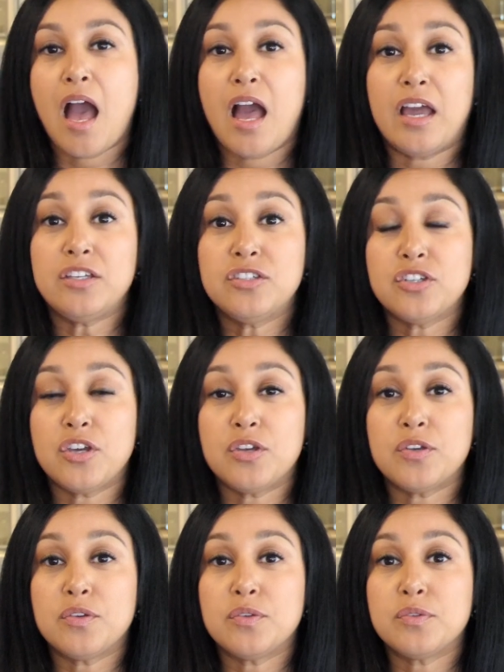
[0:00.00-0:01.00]
I
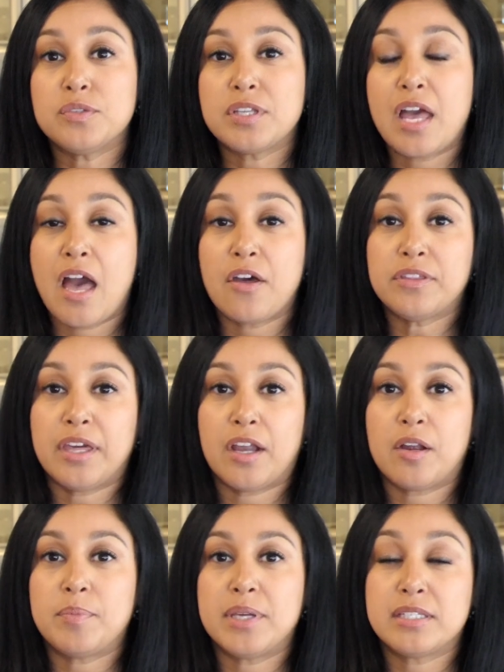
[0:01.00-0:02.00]
chose
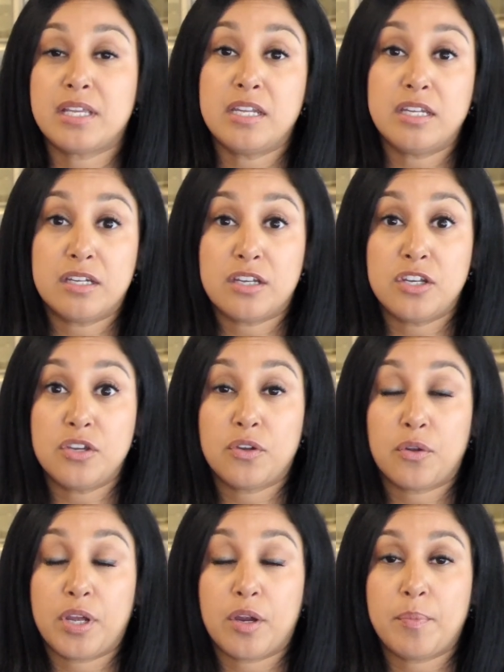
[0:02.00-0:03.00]
healthcare because I needed a new
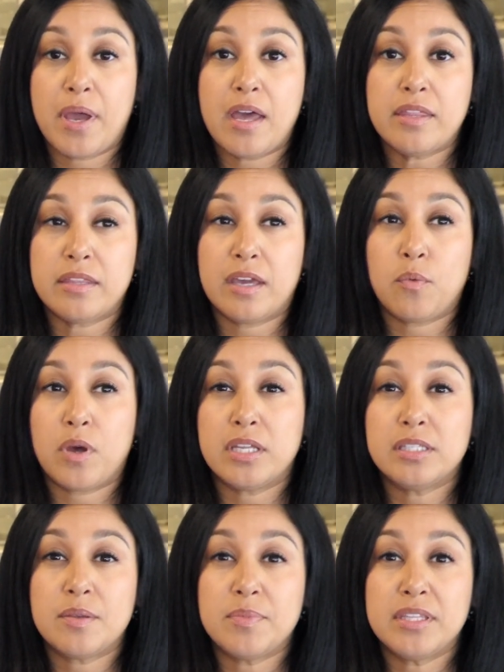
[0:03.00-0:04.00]
career path. I
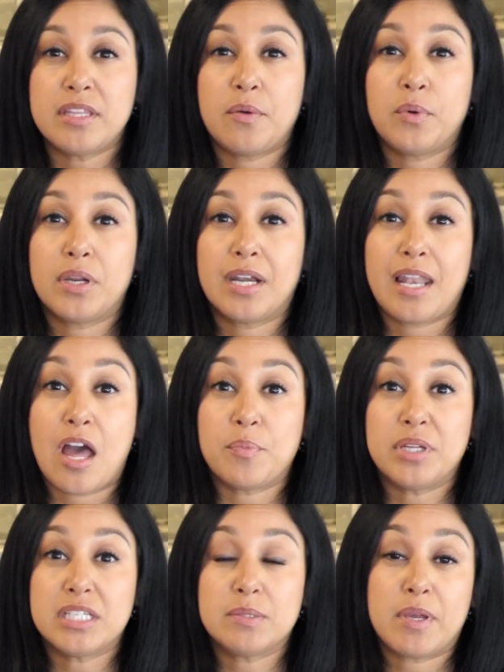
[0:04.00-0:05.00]
wanted something that would
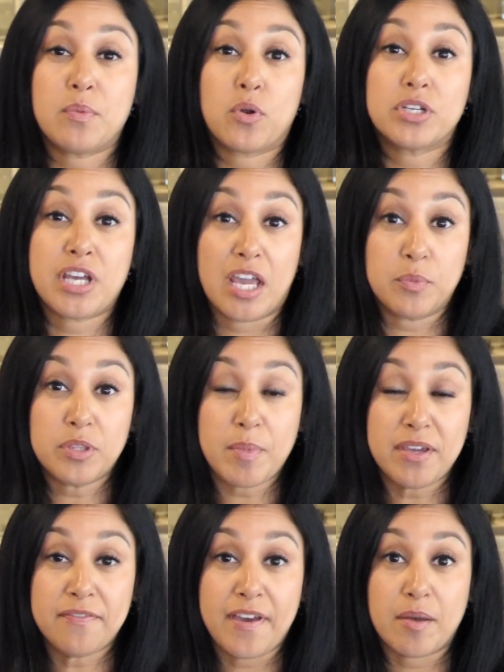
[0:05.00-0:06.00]
allow me to spend more time
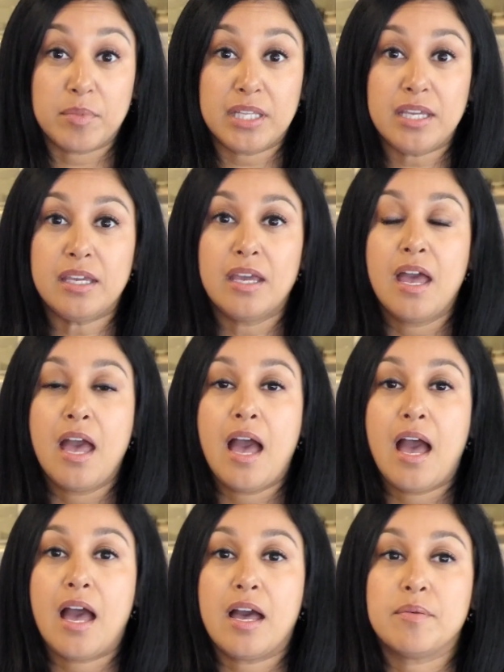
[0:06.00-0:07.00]
with my family.
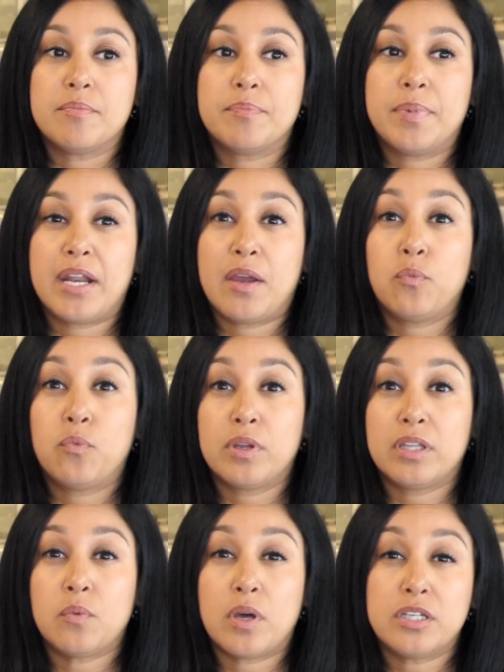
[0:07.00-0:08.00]
But I
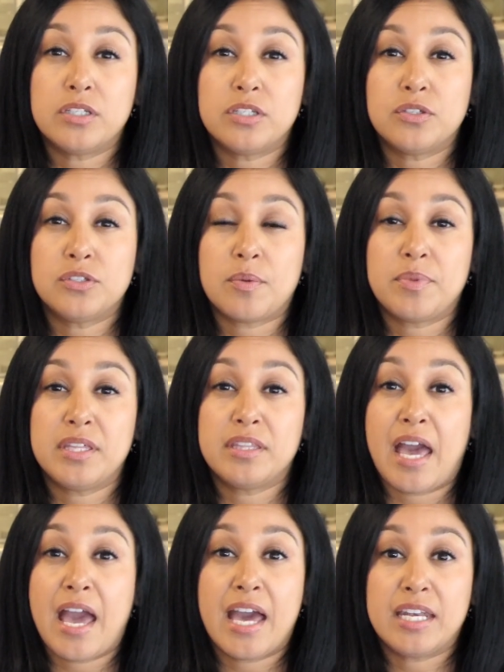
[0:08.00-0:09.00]
really wanted to do
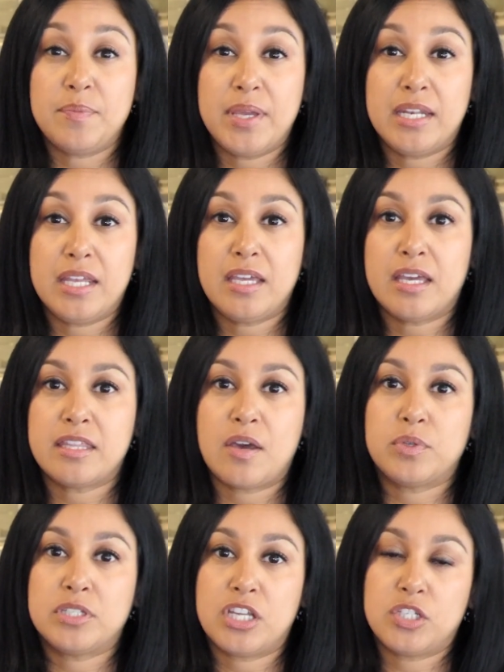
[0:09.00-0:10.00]
something that had meaning and
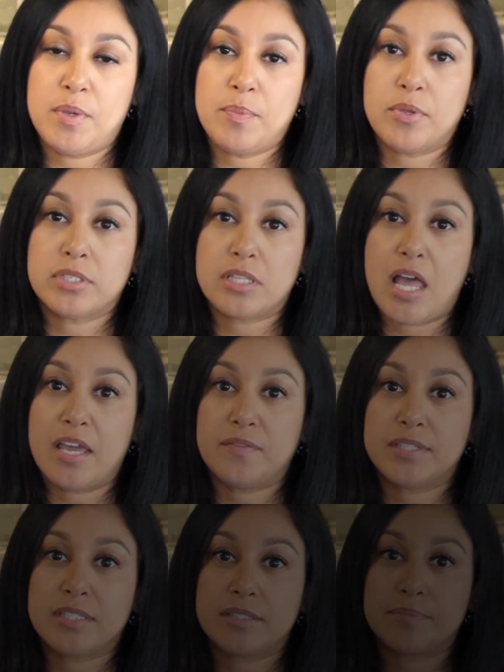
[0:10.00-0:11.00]
that would touch people's
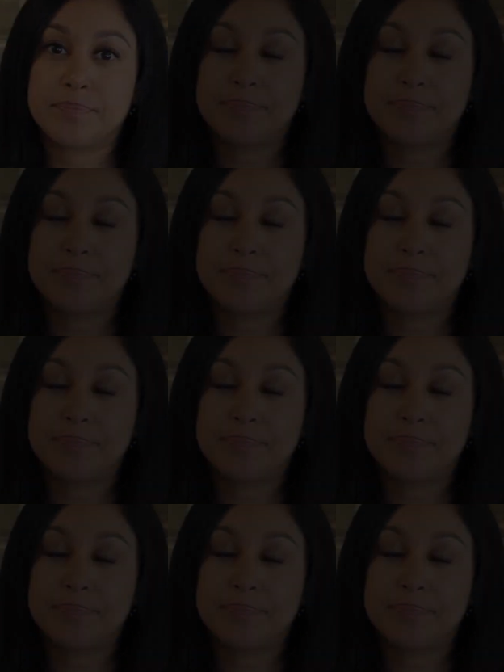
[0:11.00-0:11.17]
lives.